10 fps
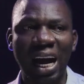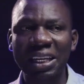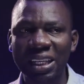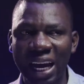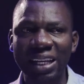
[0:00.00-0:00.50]

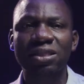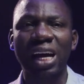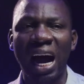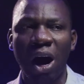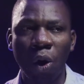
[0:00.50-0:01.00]
Hard lights
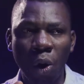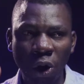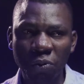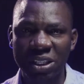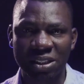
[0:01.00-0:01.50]
are
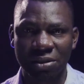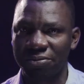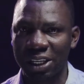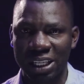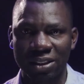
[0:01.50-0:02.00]
always
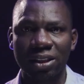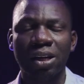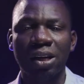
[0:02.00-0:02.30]
revealing.